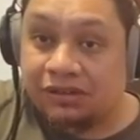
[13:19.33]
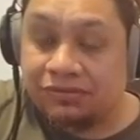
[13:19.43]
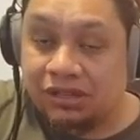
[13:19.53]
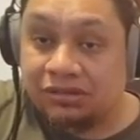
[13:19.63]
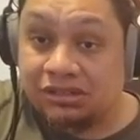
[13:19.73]
I've
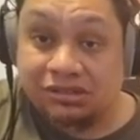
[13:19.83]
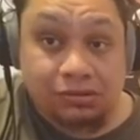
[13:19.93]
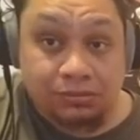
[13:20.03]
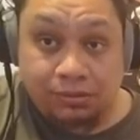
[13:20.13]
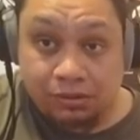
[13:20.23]
done this
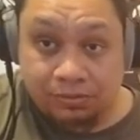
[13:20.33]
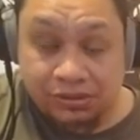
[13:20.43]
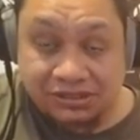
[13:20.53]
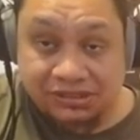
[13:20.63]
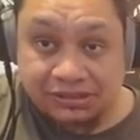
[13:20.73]
on
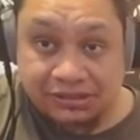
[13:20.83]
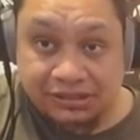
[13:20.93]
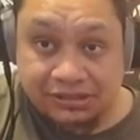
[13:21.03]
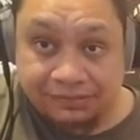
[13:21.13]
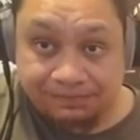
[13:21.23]
purpose
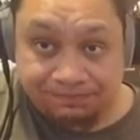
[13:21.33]
to